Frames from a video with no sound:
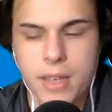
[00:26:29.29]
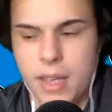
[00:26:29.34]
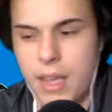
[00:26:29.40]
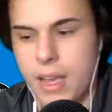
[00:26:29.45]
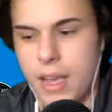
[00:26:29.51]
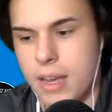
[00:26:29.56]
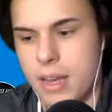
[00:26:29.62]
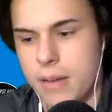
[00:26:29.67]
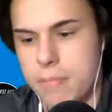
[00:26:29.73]

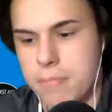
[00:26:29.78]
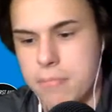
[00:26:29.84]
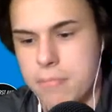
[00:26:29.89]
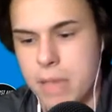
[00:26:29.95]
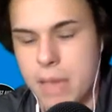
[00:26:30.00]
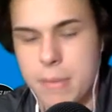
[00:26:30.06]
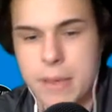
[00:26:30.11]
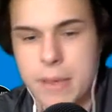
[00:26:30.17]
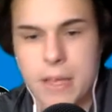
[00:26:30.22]
And
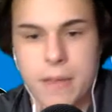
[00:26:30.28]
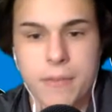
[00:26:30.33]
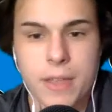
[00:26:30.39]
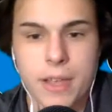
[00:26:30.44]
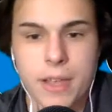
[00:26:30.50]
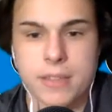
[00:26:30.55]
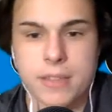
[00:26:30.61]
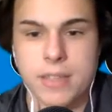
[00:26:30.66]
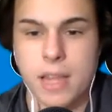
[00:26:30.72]
maybe if
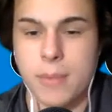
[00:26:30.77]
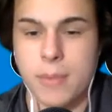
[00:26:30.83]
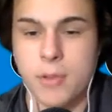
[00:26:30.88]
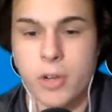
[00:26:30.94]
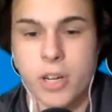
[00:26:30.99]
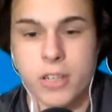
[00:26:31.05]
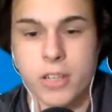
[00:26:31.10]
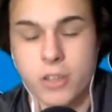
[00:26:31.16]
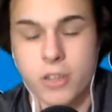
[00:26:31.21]
they can stop
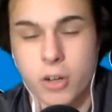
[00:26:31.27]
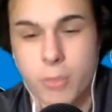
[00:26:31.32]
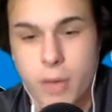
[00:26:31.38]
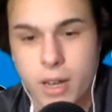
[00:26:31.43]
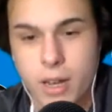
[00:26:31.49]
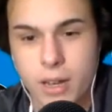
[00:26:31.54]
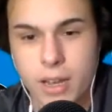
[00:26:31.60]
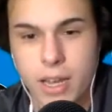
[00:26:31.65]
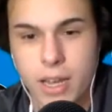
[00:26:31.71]
Trey
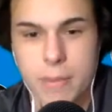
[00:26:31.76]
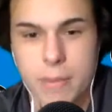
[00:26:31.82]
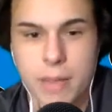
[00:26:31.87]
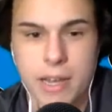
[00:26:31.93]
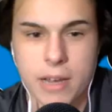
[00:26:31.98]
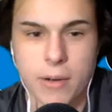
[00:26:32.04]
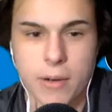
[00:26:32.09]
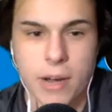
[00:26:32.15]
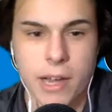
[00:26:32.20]
Sermon and
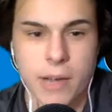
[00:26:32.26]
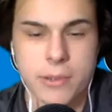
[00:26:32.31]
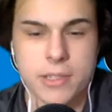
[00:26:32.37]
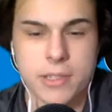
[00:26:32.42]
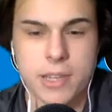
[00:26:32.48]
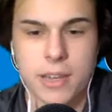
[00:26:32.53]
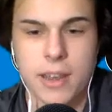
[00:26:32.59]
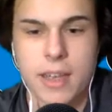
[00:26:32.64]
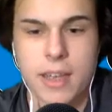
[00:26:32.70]
make Ohio
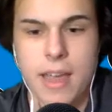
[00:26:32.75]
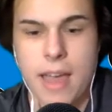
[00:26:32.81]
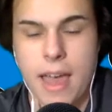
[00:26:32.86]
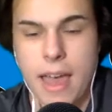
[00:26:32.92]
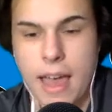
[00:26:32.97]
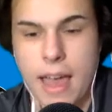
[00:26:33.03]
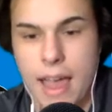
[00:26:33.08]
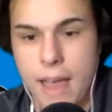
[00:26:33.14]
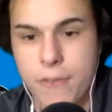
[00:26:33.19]
State
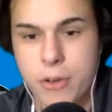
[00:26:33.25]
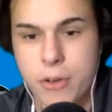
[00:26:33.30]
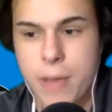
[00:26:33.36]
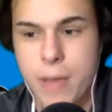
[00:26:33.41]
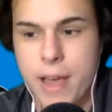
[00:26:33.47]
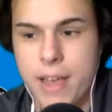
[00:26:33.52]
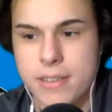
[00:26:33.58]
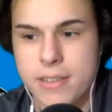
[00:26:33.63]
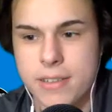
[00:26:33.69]
have to
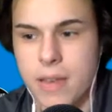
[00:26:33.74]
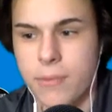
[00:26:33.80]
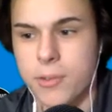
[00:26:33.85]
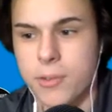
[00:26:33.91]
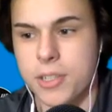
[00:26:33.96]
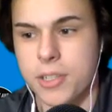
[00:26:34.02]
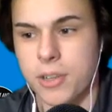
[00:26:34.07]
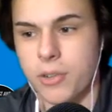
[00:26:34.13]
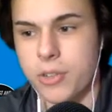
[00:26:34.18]
pass
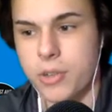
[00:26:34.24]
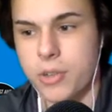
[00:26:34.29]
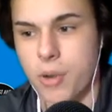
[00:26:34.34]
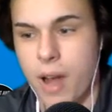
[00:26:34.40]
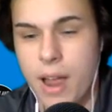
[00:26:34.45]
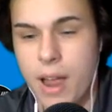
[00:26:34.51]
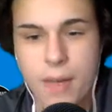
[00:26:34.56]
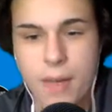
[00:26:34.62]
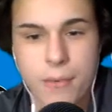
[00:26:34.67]
every single
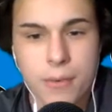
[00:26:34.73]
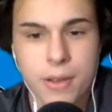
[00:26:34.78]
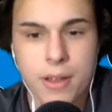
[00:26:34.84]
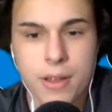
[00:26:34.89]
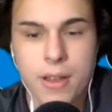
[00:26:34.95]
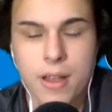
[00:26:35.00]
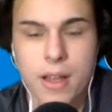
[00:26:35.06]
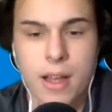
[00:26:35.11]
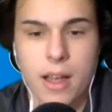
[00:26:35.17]
drive,
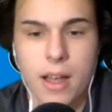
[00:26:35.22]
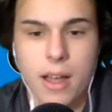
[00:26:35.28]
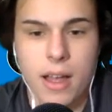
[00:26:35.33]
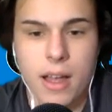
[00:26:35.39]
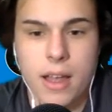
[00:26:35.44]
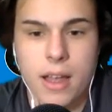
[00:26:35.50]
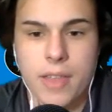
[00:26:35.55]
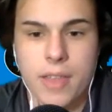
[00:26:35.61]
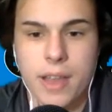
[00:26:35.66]

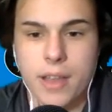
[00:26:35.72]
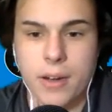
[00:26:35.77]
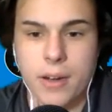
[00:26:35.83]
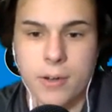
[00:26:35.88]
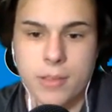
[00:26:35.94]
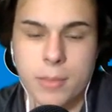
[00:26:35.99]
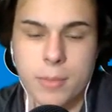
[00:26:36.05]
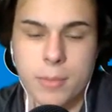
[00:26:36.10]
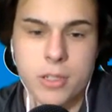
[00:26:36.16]
that could
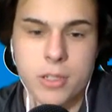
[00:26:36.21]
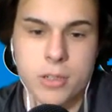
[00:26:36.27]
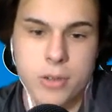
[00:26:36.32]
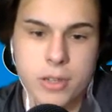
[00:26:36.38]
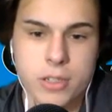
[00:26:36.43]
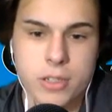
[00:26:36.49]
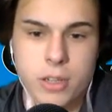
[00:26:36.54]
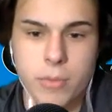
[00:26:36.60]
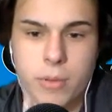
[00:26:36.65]
hurt them, because
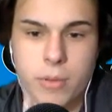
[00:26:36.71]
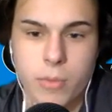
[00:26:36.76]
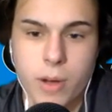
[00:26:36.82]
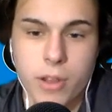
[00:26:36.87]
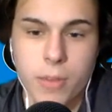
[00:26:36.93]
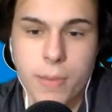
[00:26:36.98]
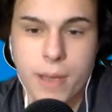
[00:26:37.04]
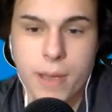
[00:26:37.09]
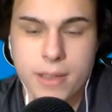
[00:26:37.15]
Trey Sermon,
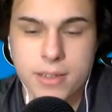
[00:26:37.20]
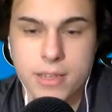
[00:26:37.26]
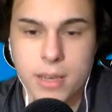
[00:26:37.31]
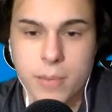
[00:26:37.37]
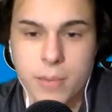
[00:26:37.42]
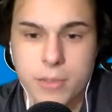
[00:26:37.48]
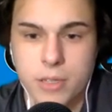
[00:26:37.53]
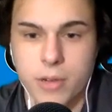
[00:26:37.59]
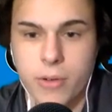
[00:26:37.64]
while the passing
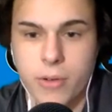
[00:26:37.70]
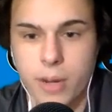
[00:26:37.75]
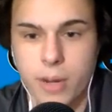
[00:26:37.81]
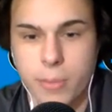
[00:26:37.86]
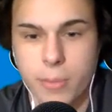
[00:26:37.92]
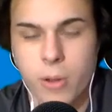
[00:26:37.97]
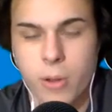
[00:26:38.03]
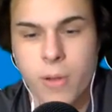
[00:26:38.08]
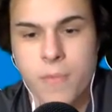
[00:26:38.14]
game was
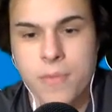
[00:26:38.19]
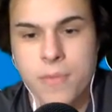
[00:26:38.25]
incredible,